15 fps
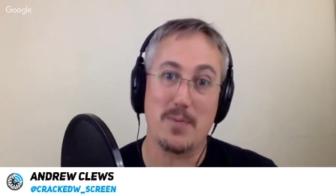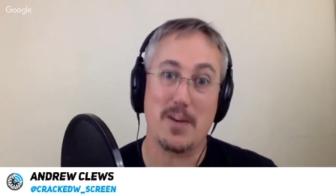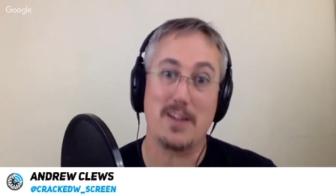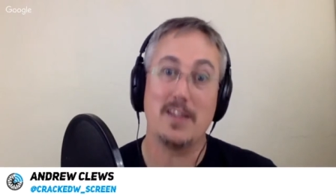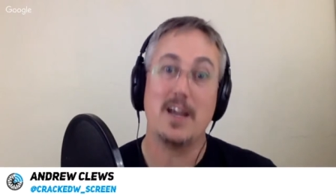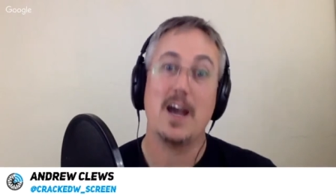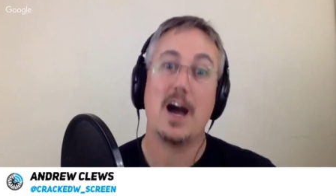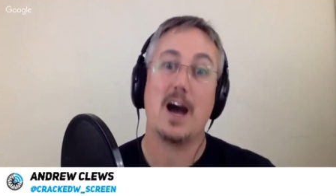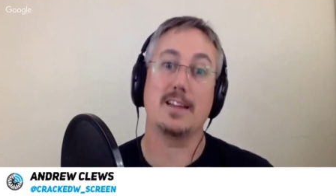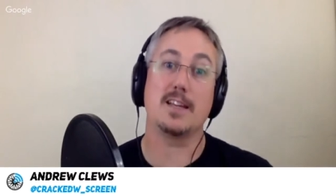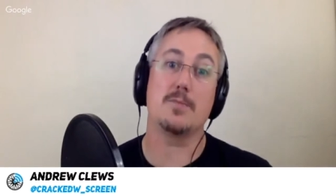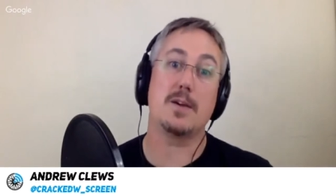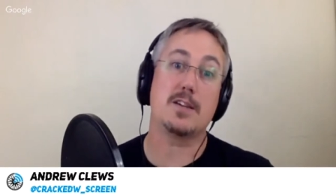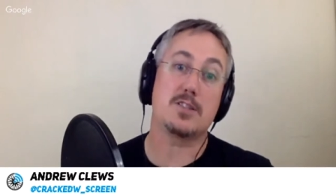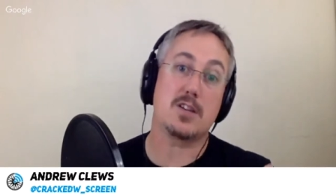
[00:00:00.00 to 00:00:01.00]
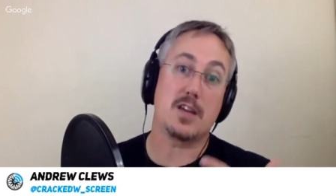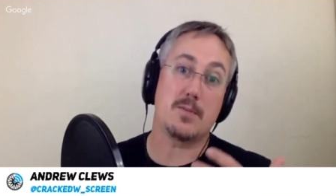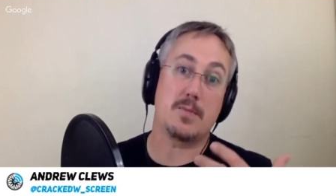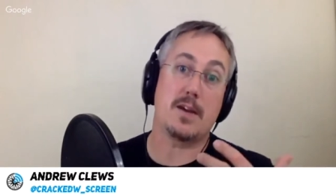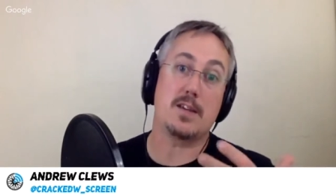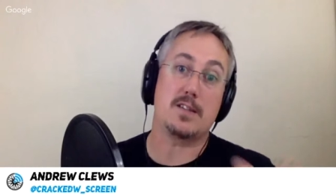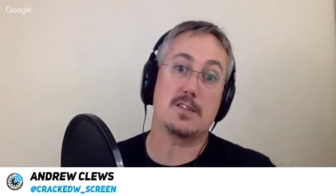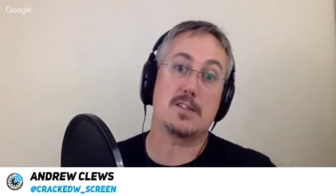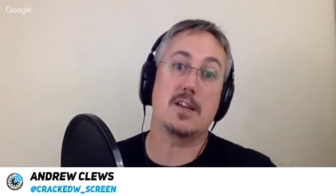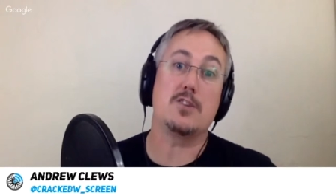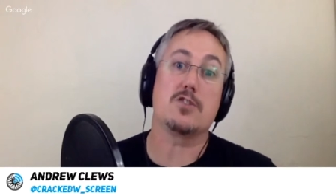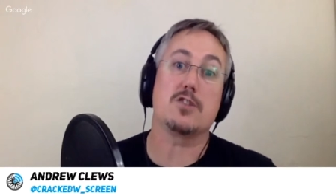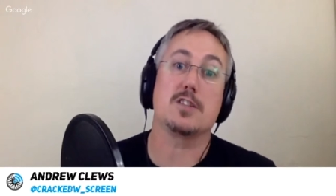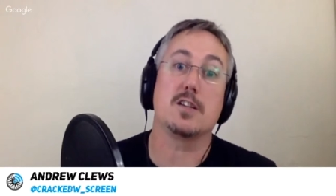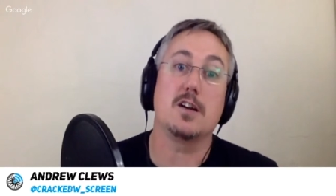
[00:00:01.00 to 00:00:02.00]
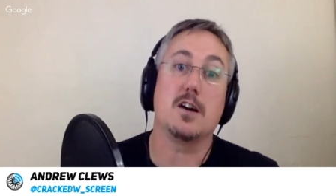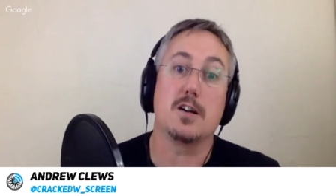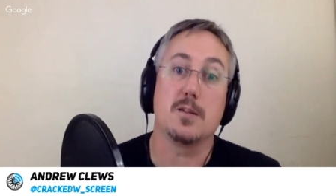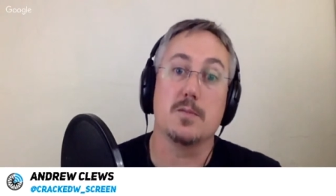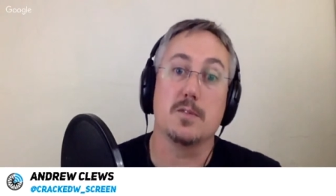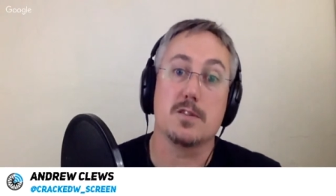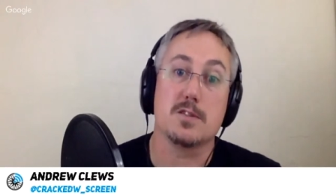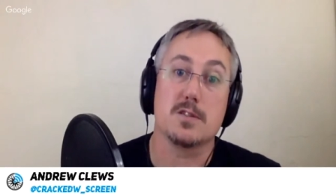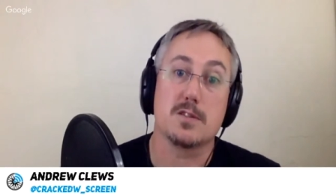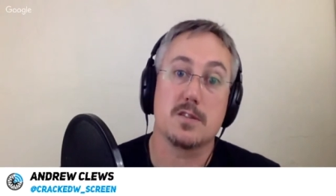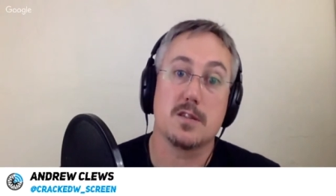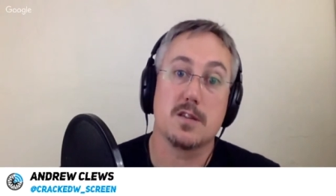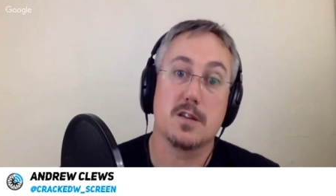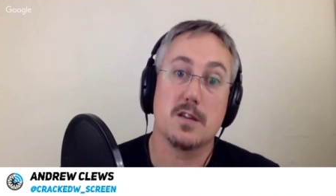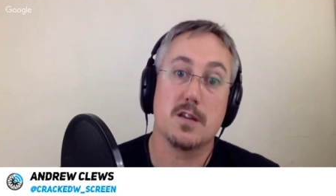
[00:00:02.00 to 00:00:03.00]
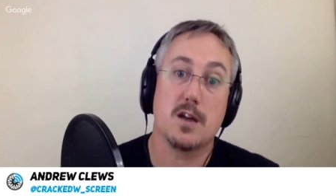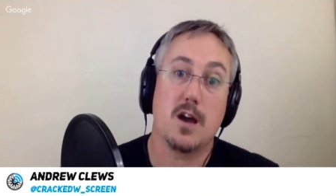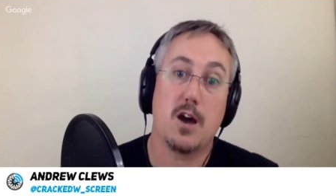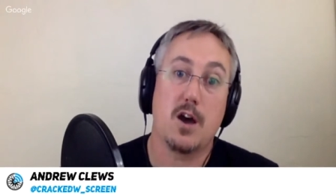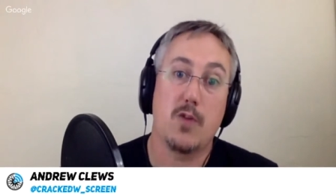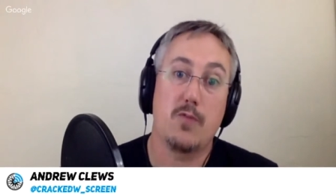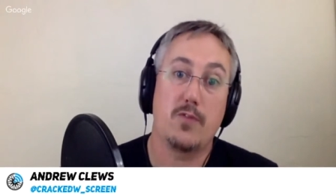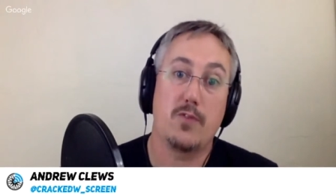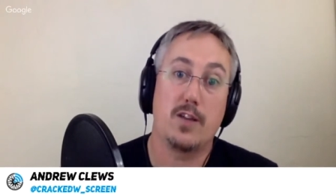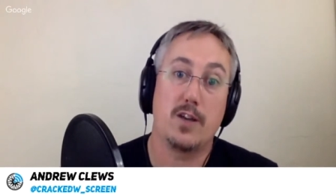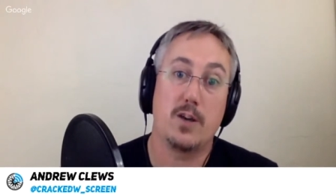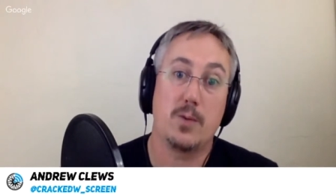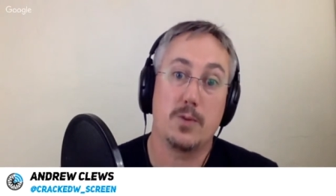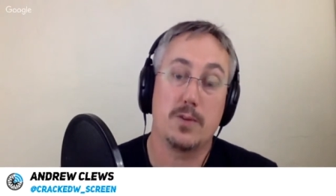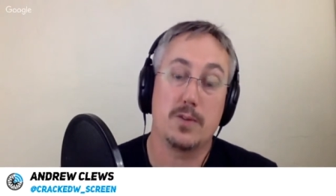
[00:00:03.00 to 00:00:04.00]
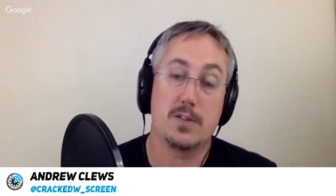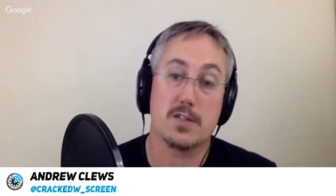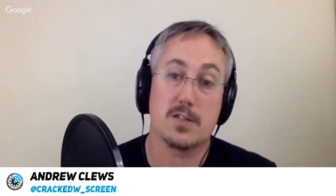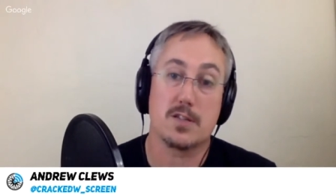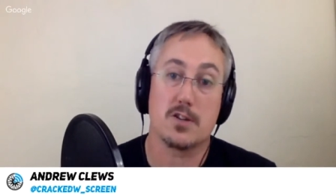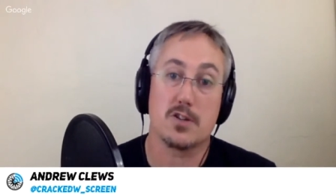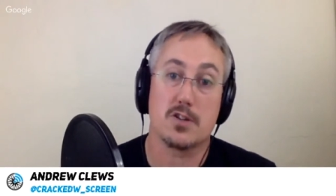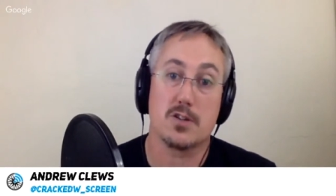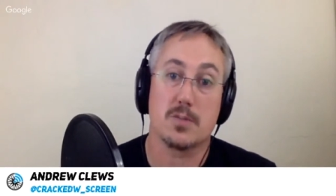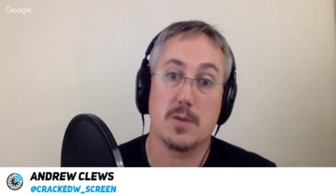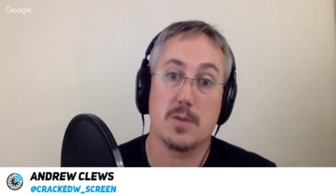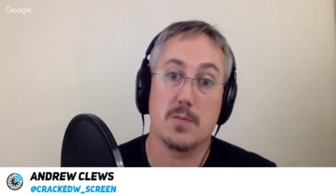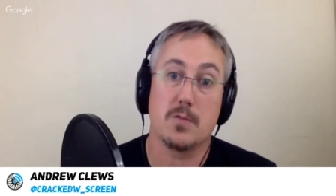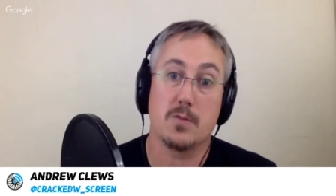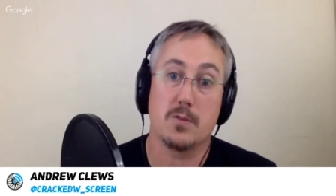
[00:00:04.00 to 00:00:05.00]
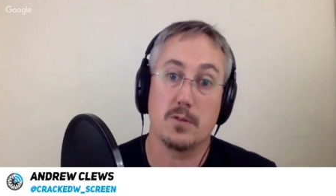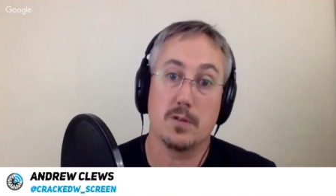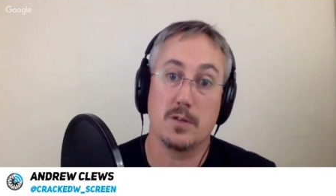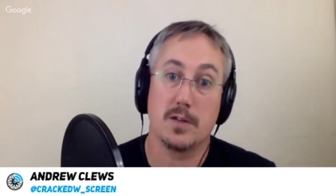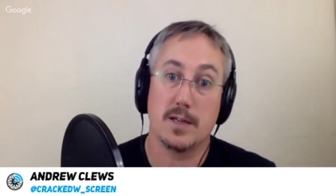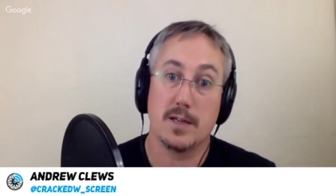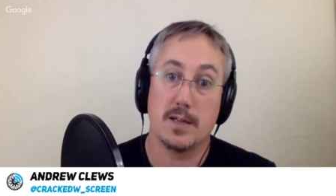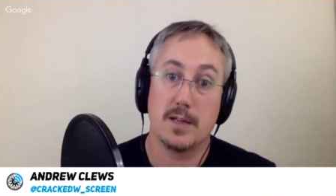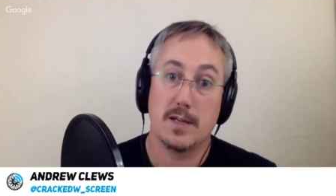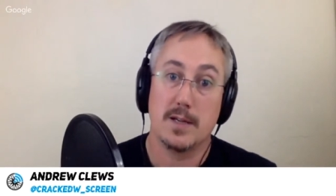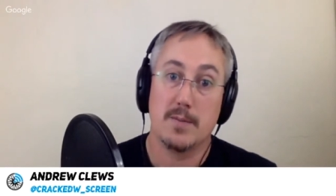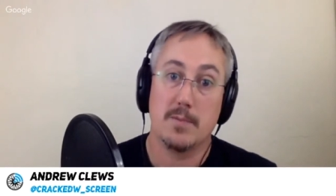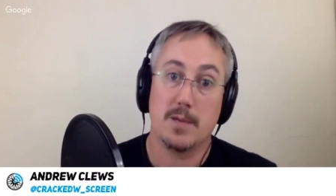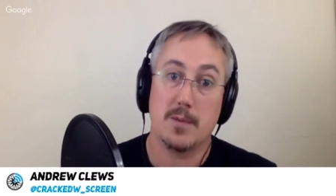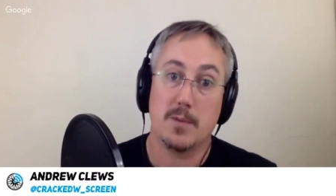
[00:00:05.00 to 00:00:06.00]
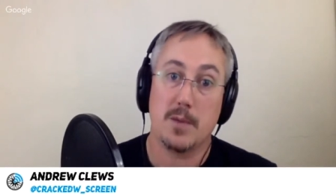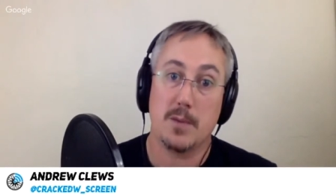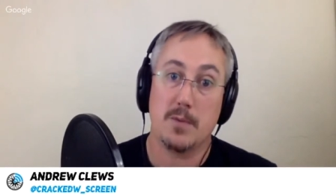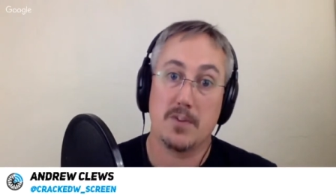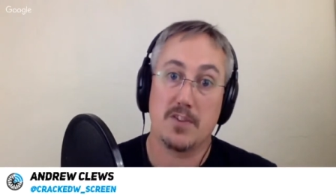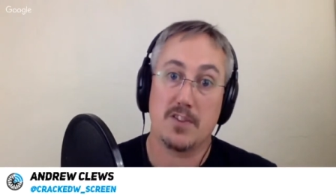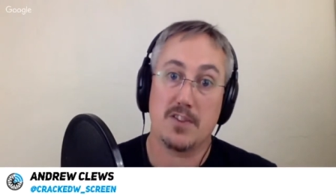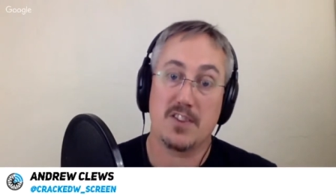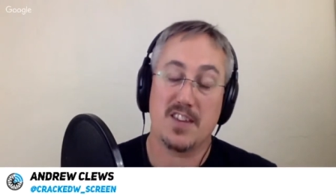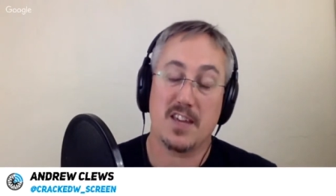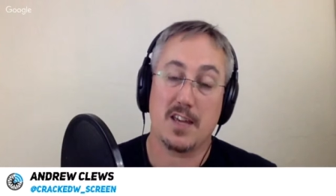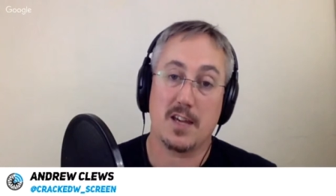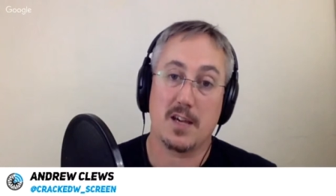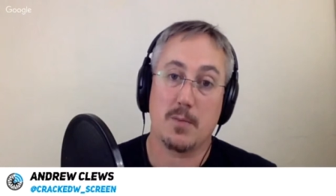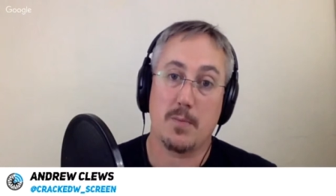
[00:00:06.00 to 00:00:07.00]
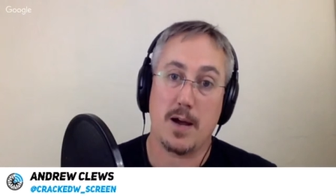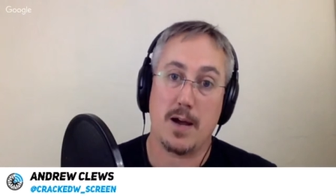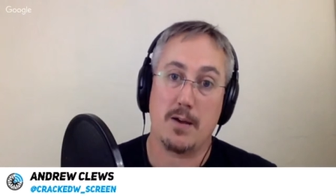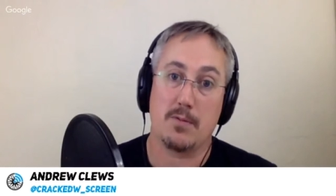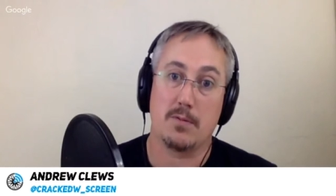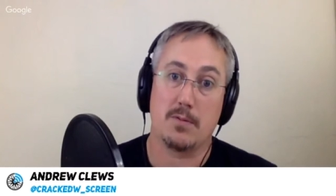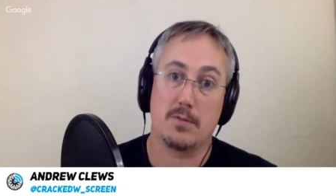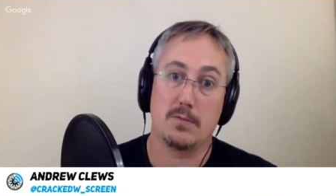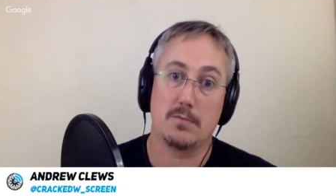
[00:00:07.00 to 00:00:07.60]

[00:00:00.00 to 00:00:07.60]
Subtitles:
But I think it makes interesting arguments that hopefully open the discussion a bit more and make people think about